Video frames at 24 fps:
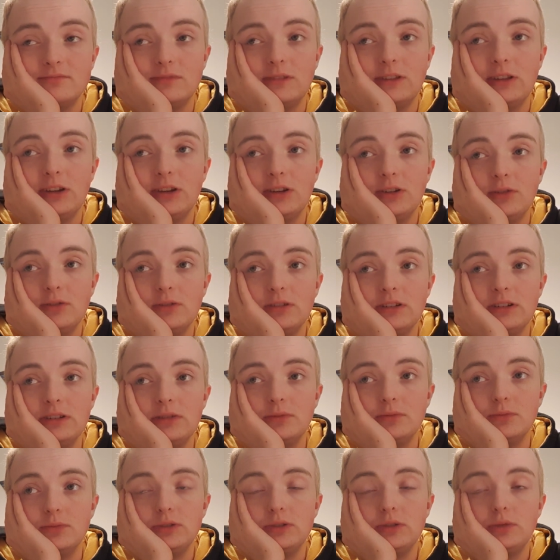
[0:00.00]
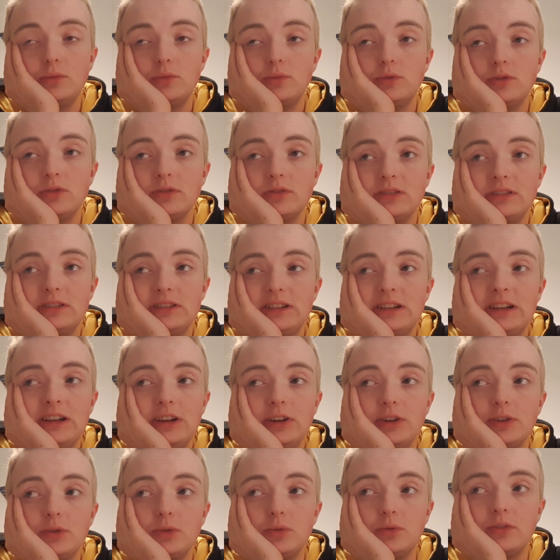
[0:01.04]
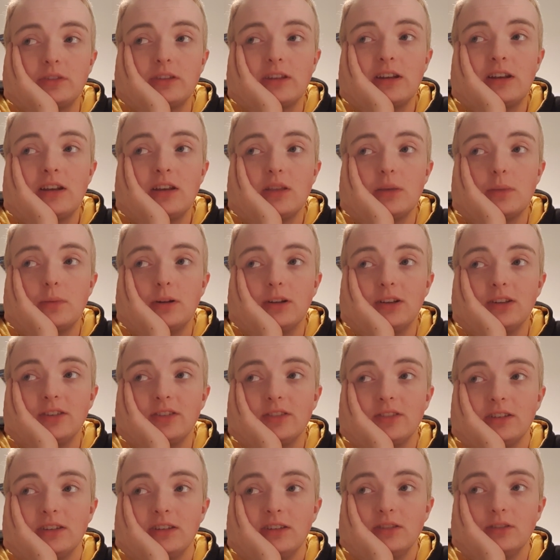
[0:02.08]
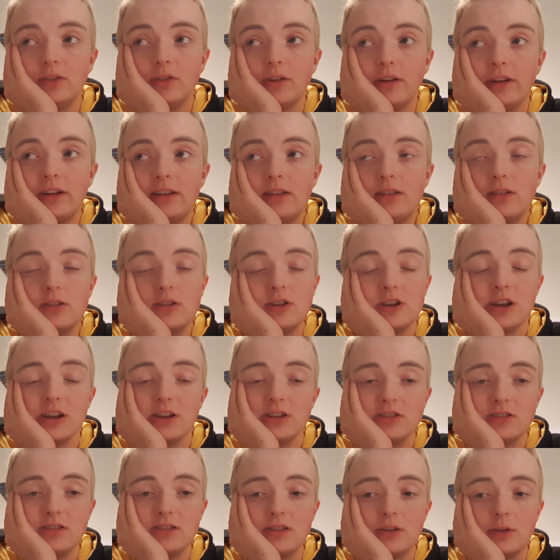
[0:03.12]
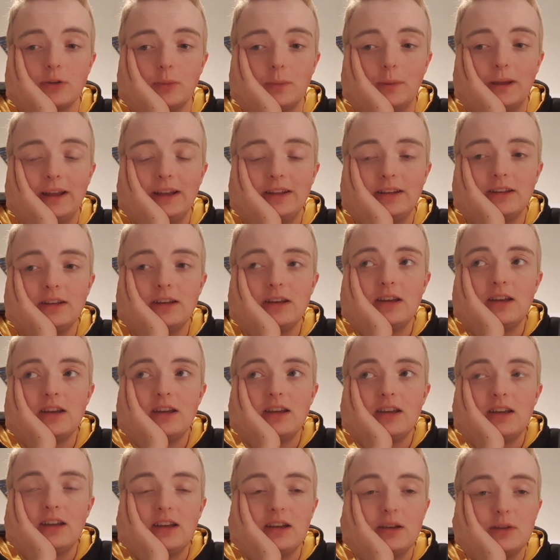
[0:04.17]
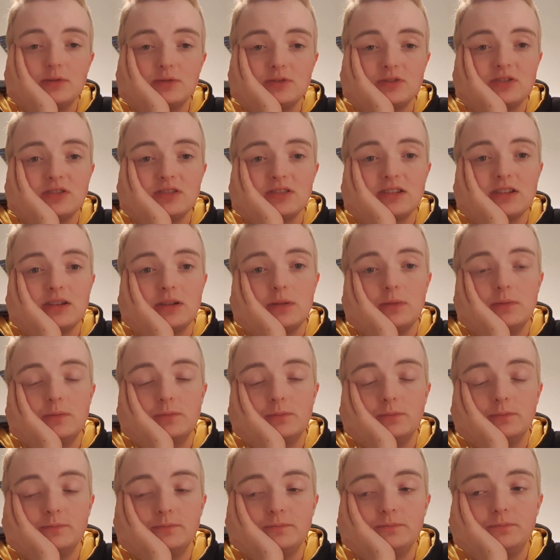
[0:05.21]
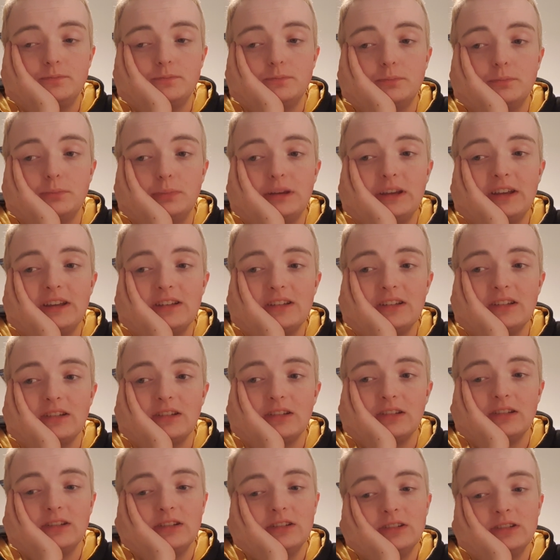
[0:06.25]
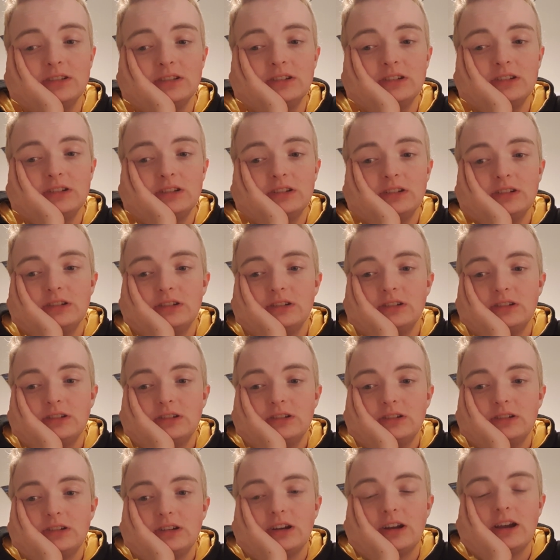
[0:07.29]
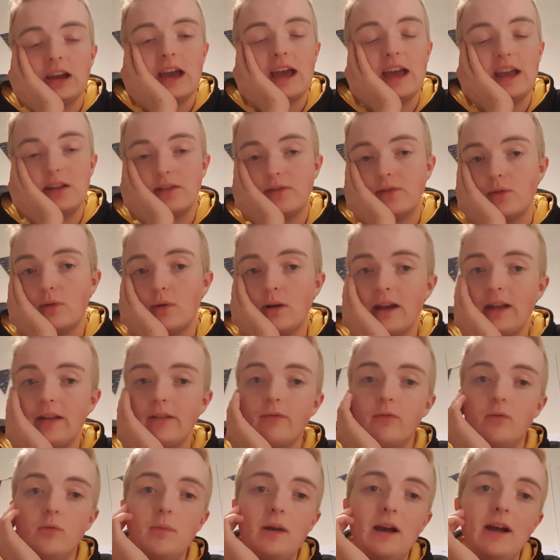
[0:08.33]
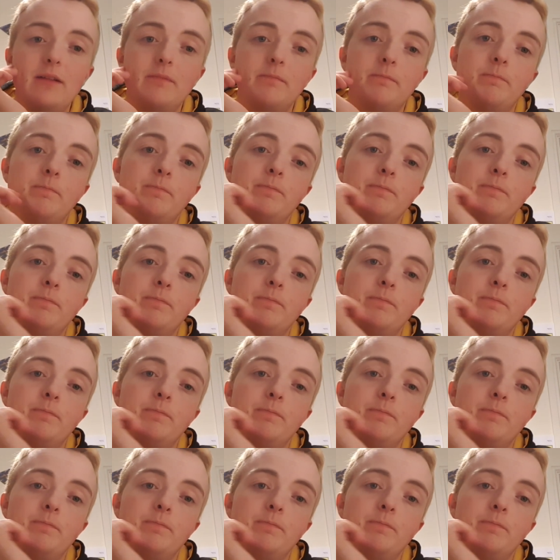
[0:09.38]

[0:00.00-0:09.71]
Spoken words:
It didn't go towards any of the policies or any of the changes that were made. It was just him being a hateful, hateful man.